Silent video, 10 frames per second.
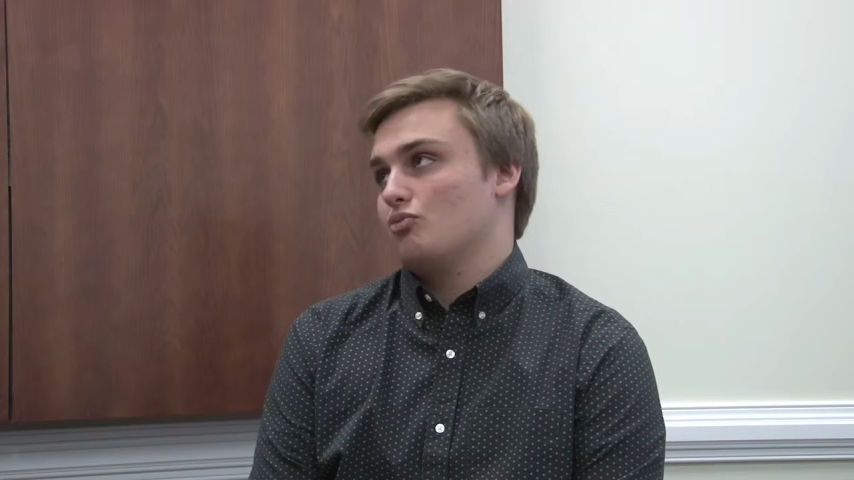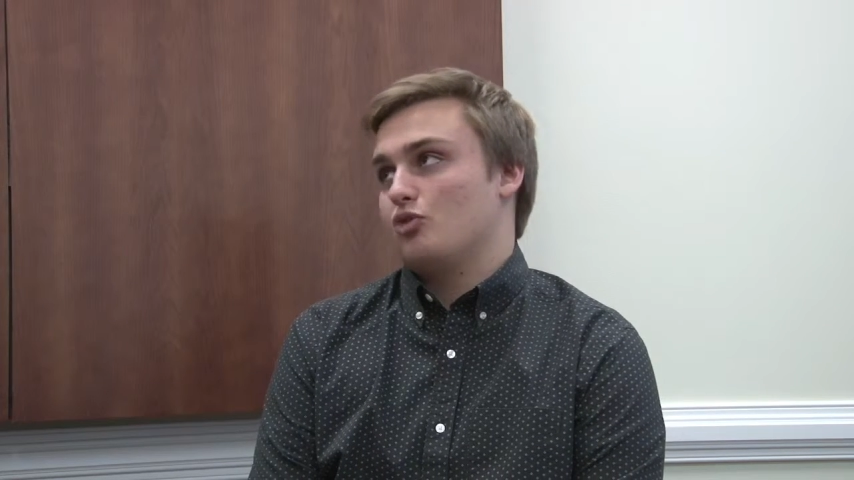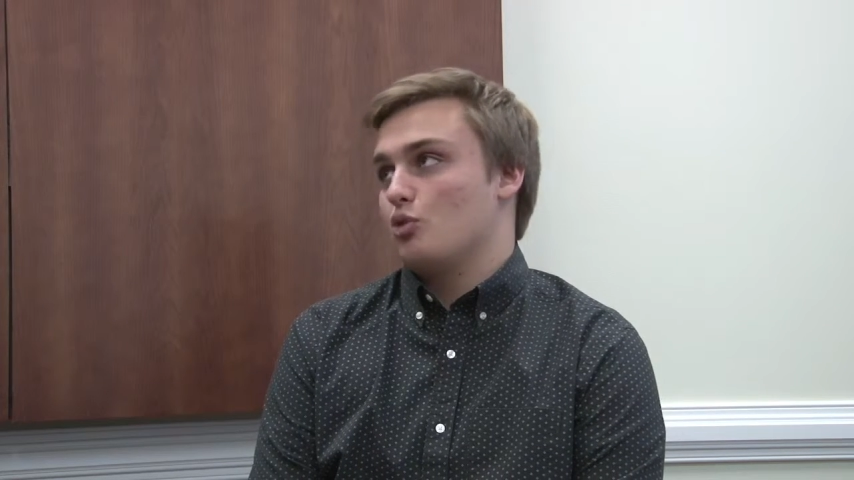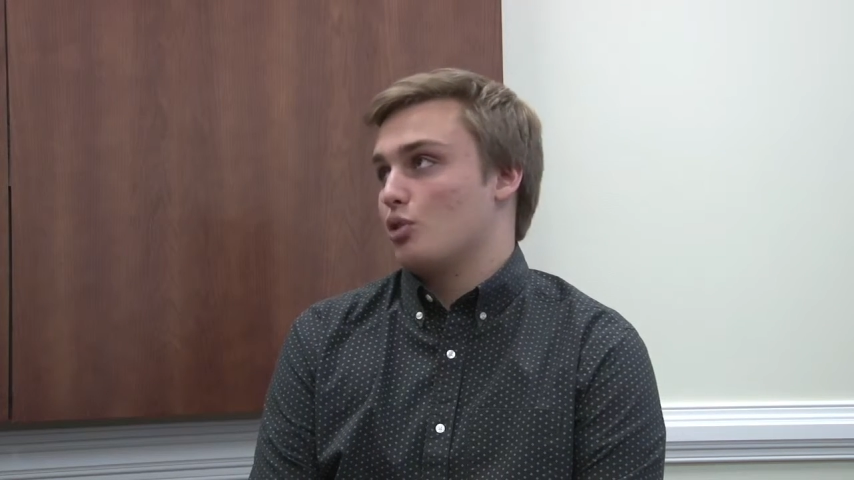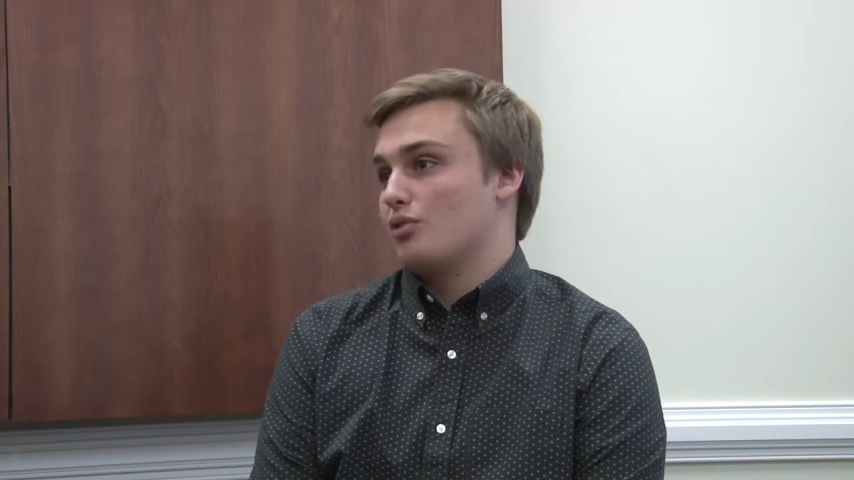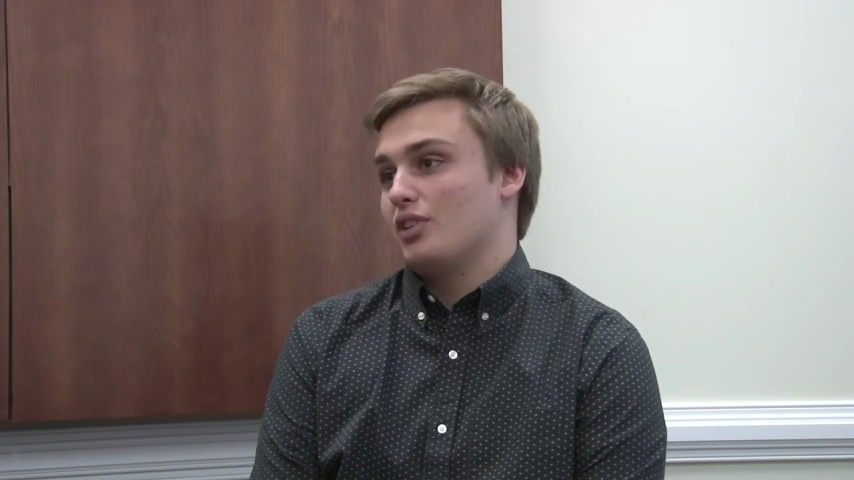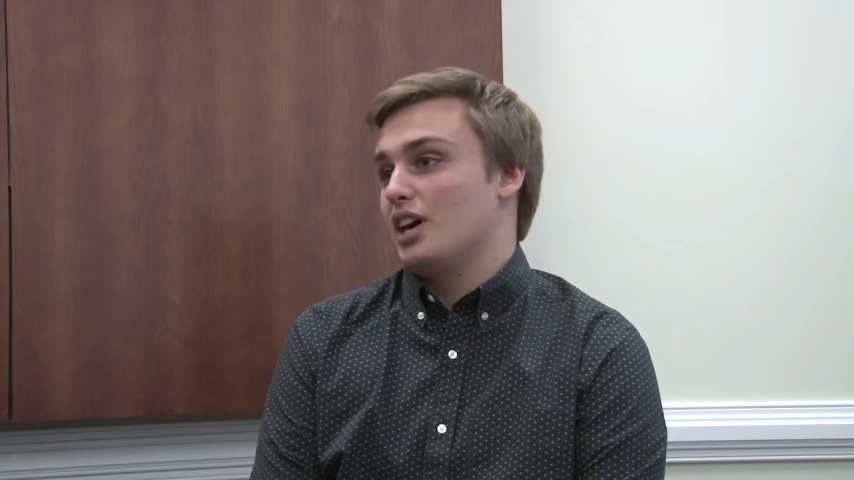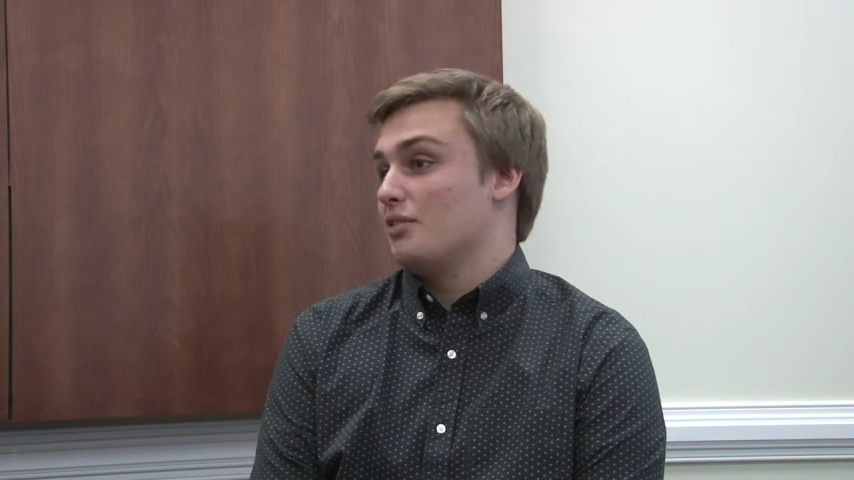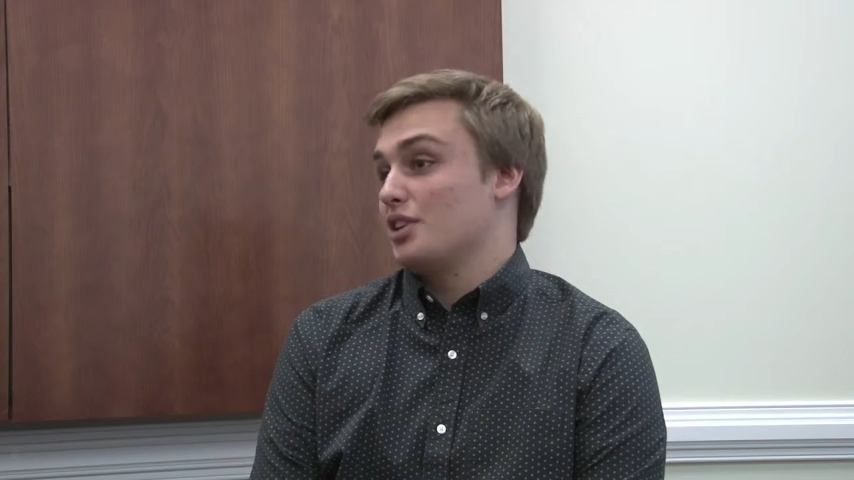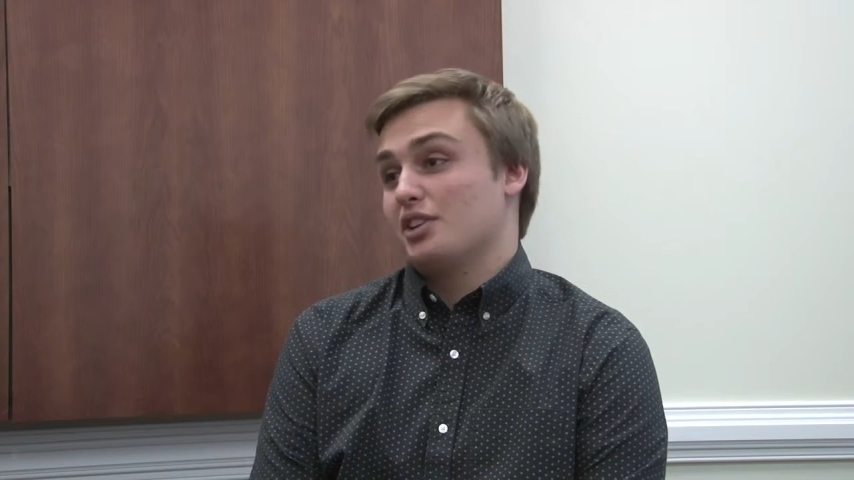4 or
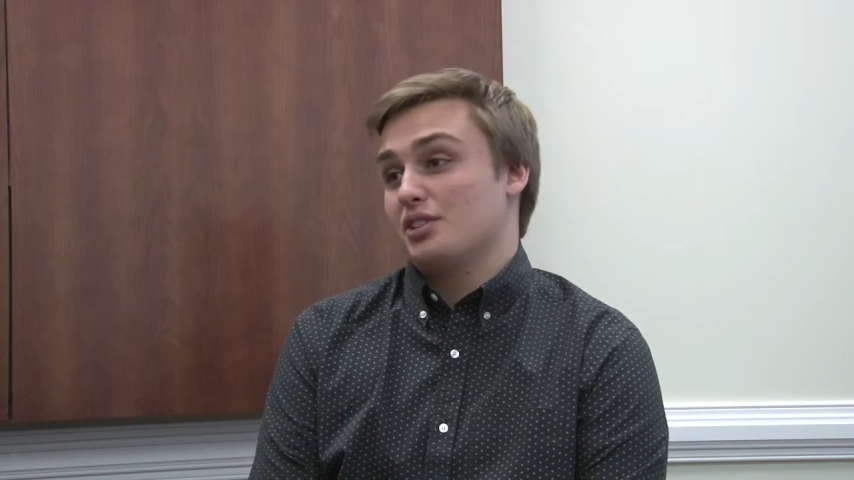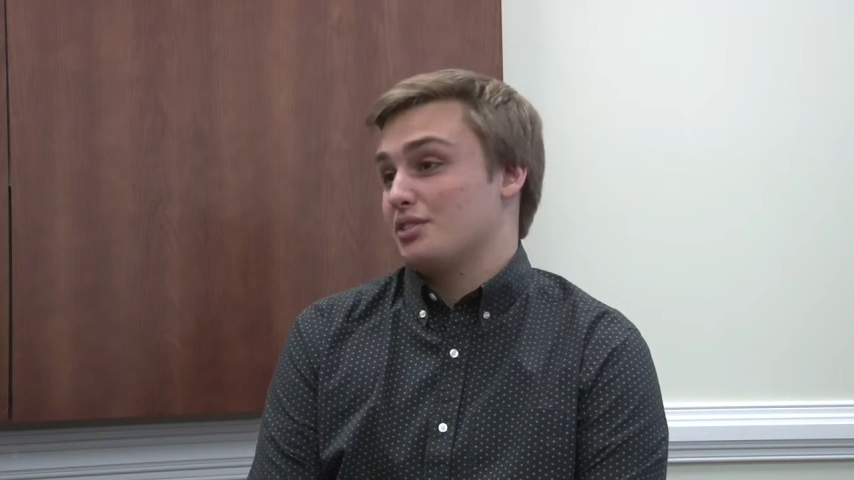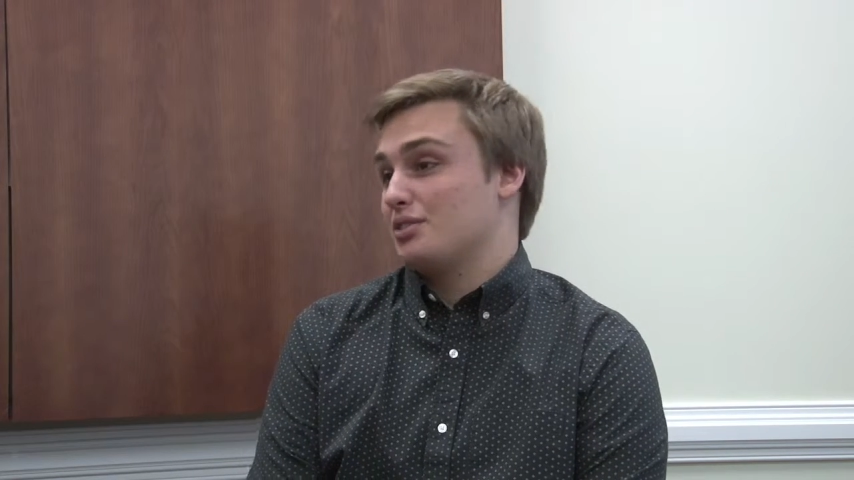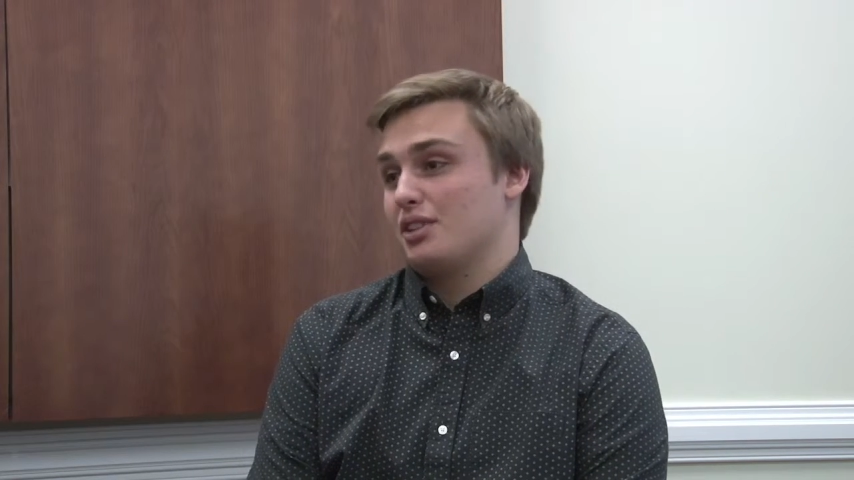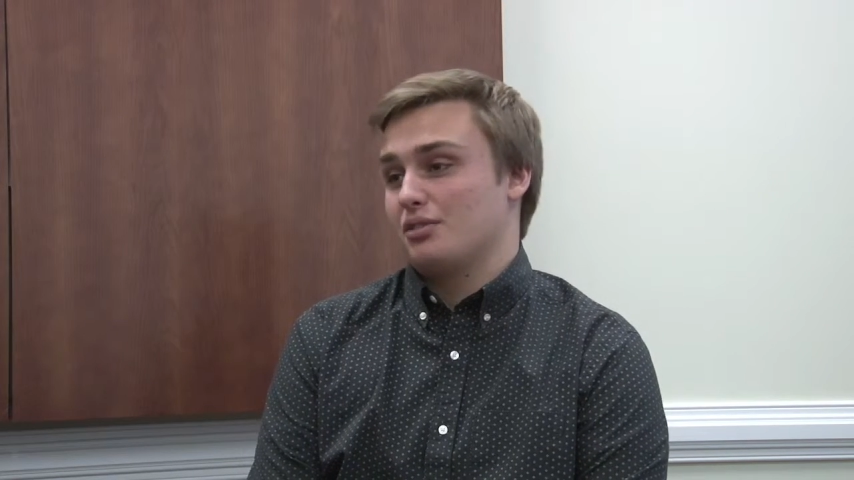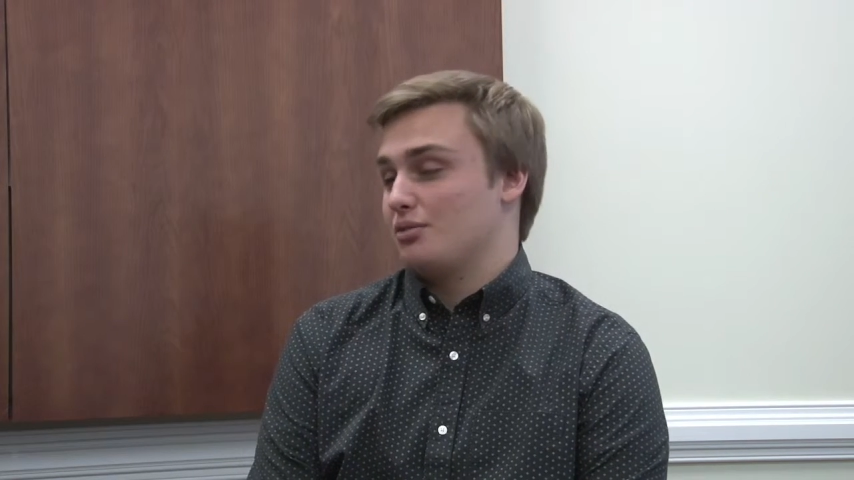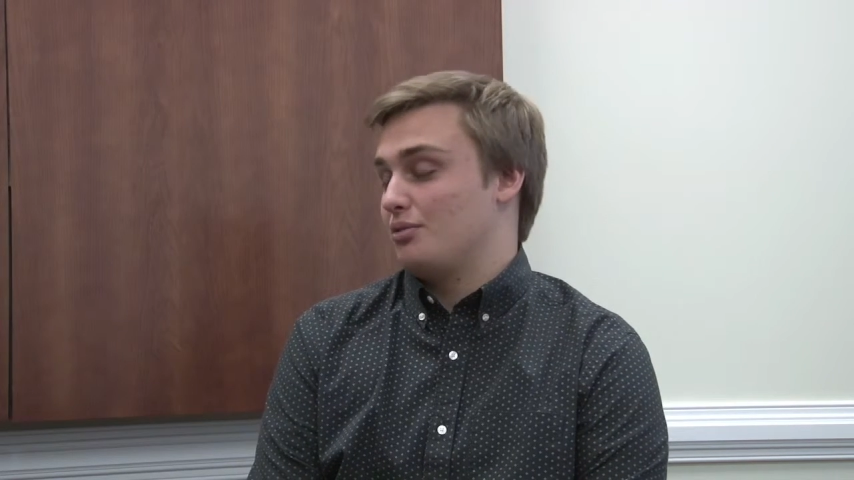5 years or